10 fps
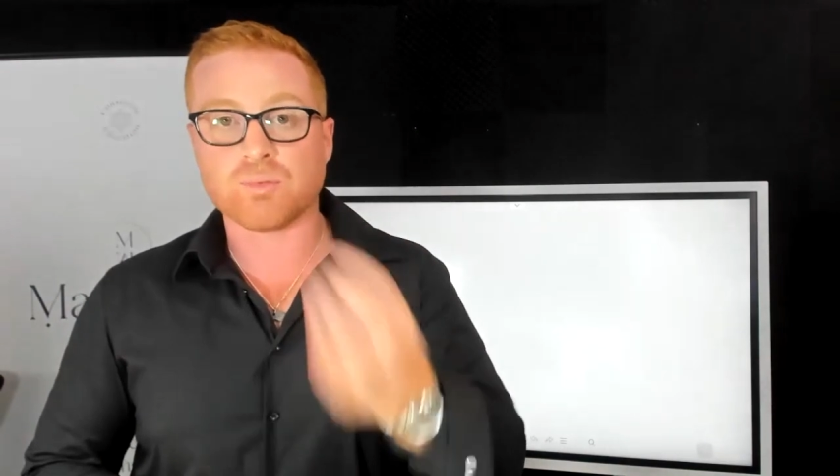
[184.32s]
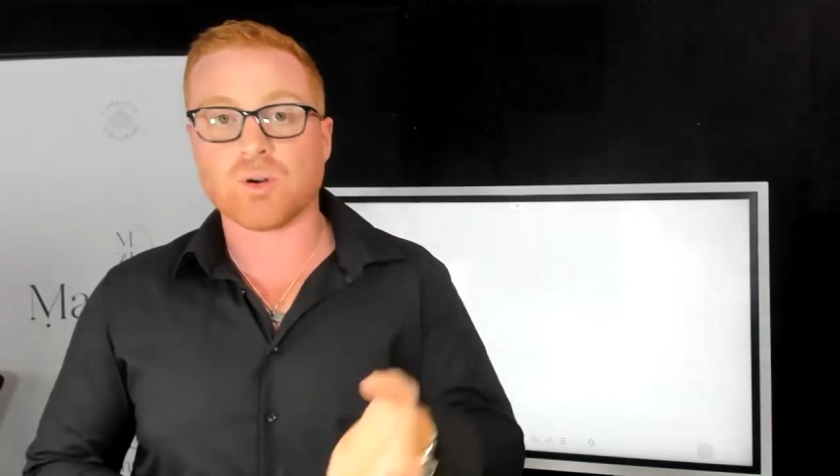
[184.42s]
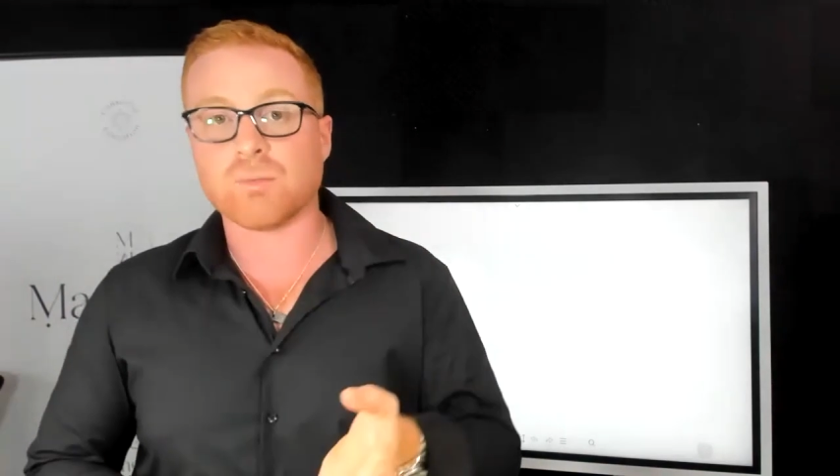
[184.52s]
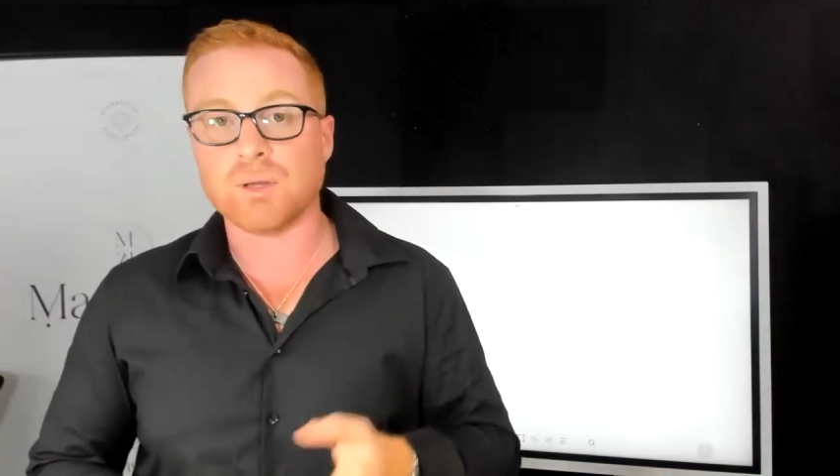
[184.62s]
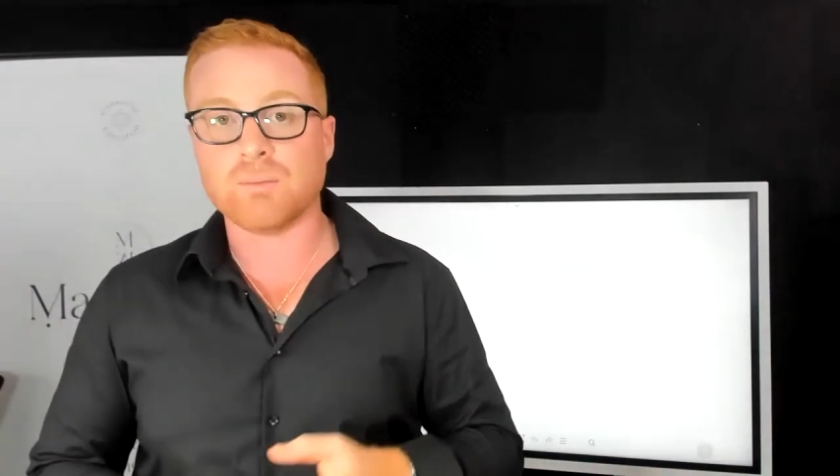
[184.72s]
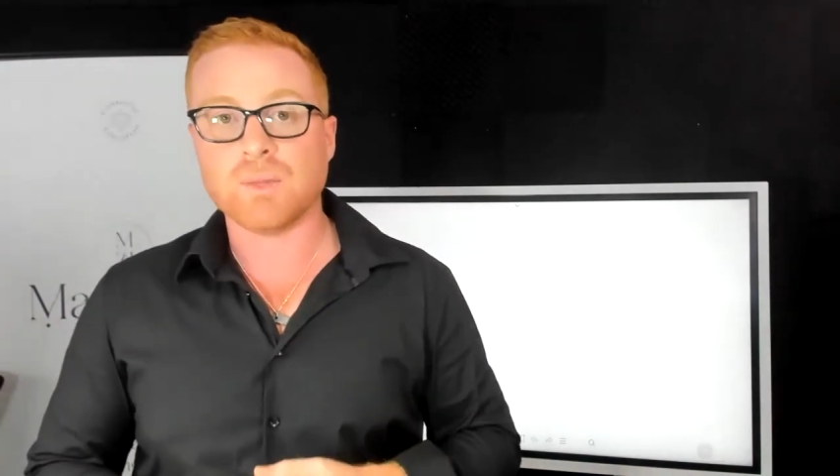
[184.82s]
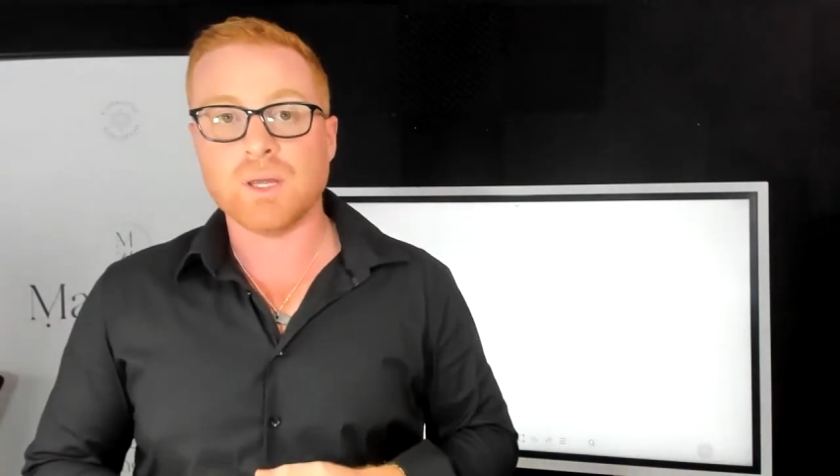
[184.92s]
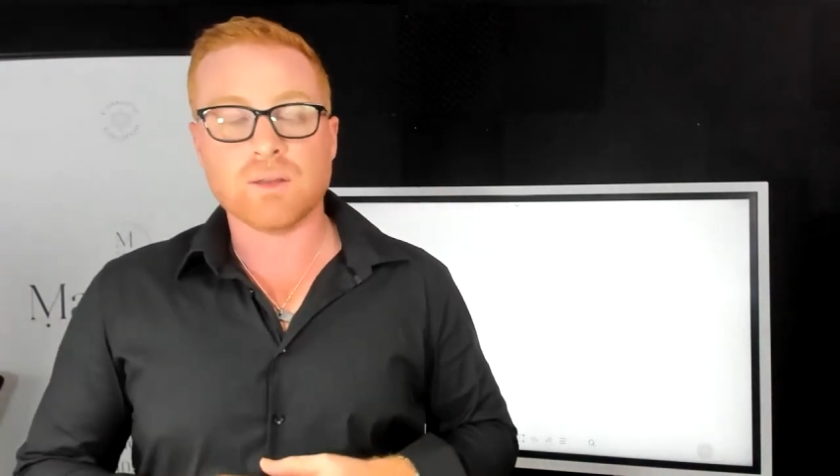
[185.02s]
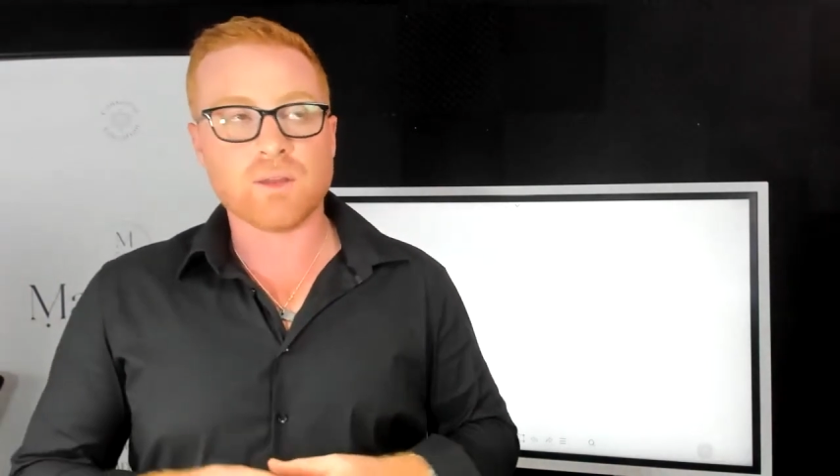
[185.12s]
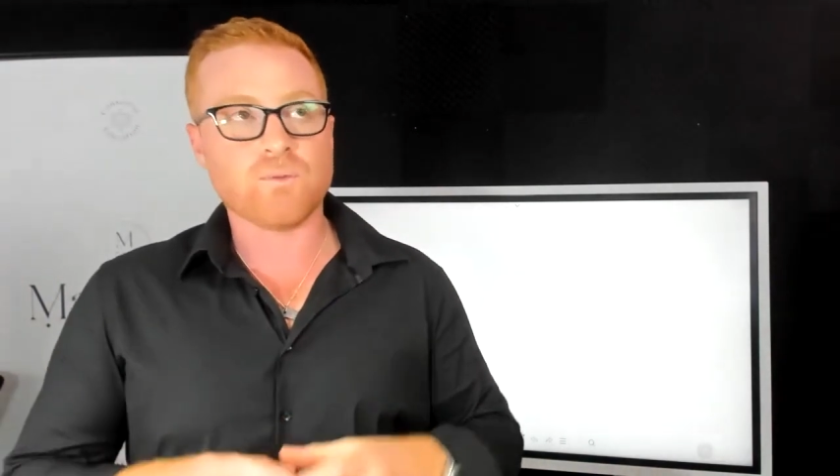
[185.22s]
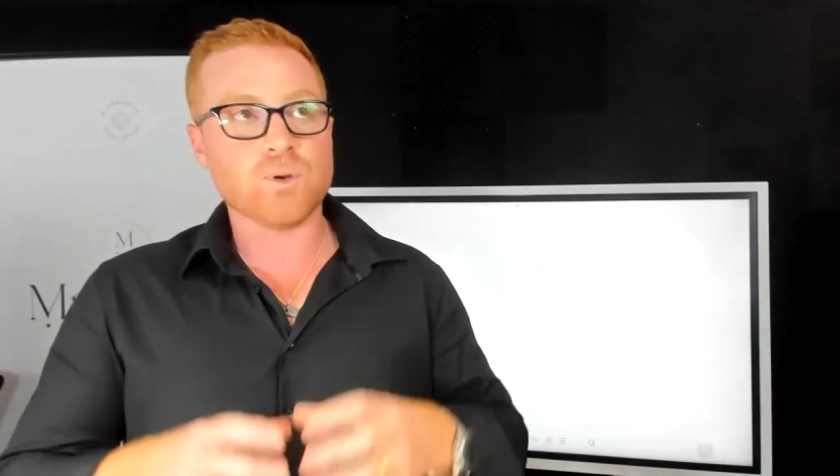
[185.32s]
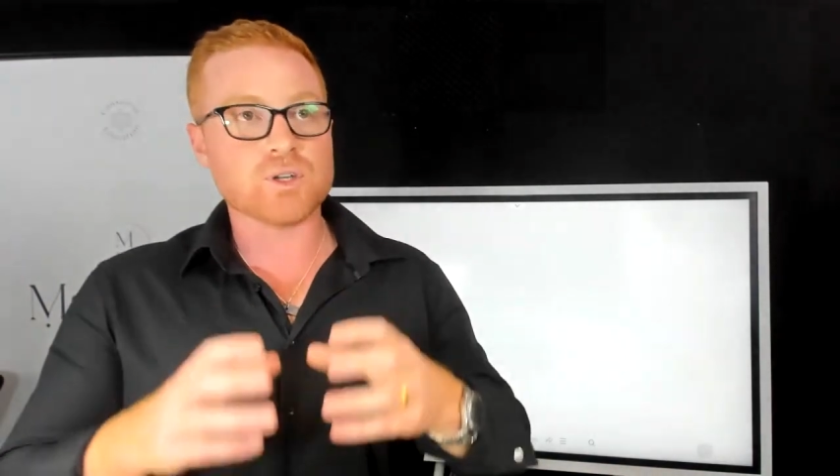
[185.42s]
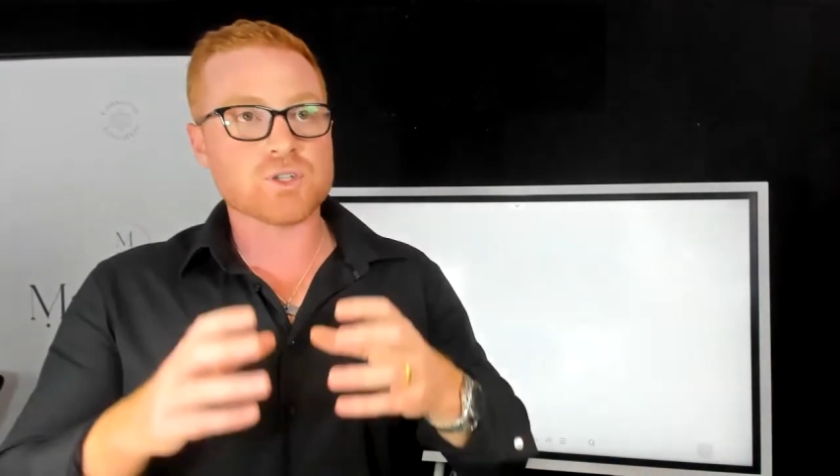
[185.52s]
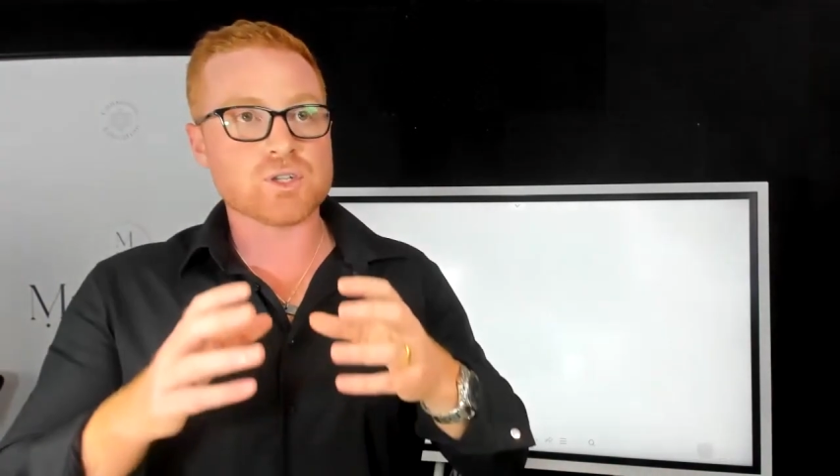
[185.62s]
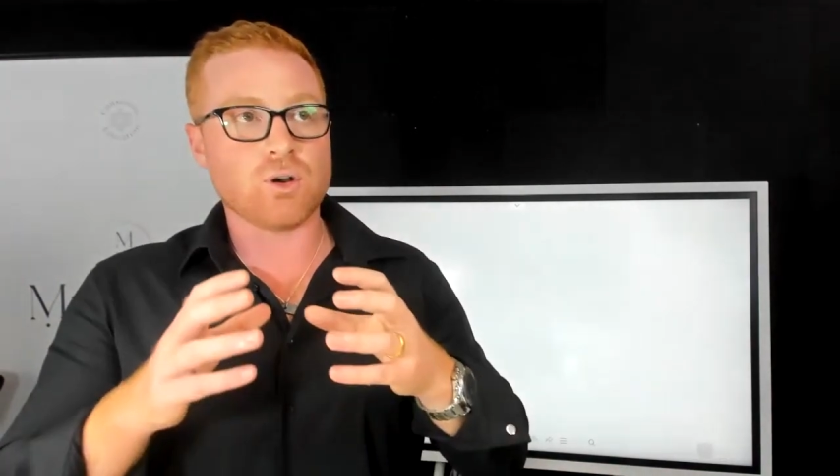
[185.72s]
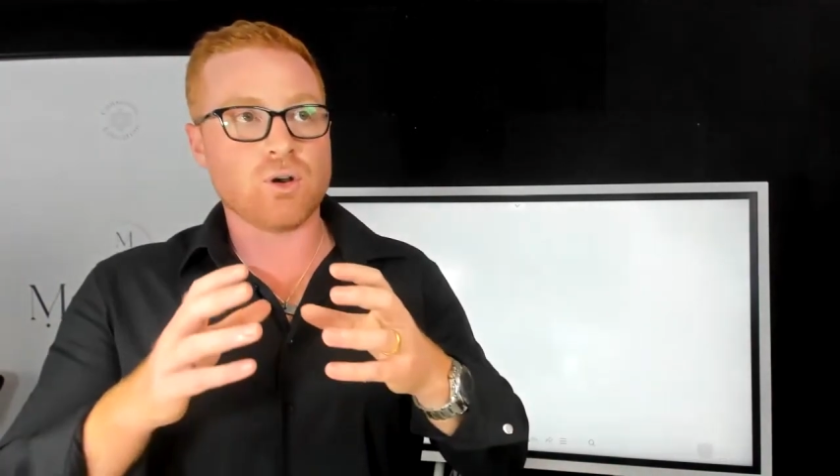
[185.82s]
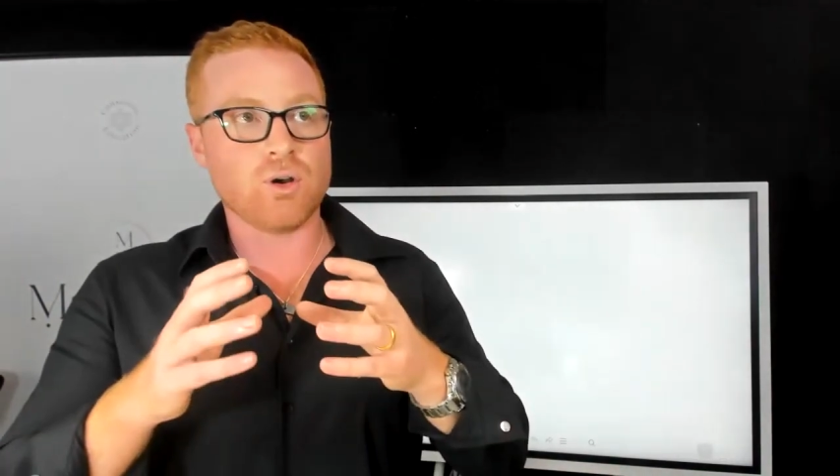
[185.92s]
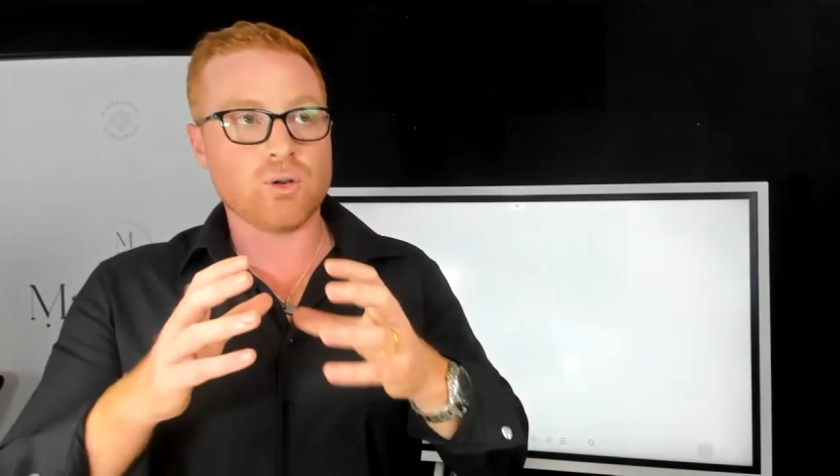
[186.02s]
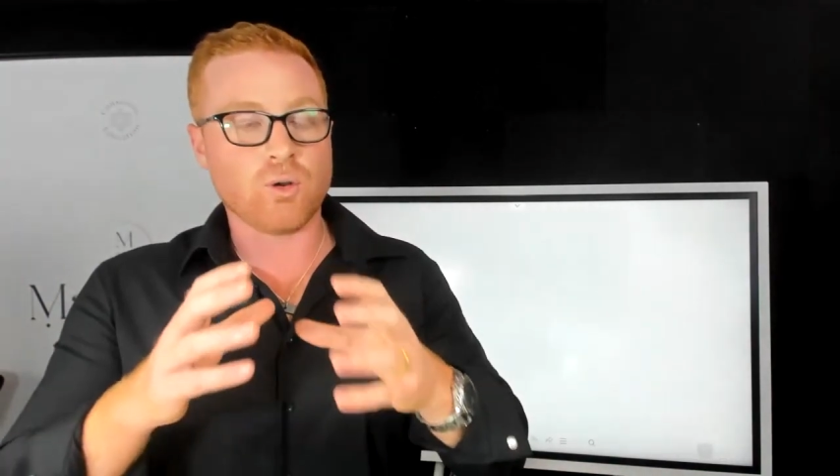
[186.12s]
the problem, they focus on,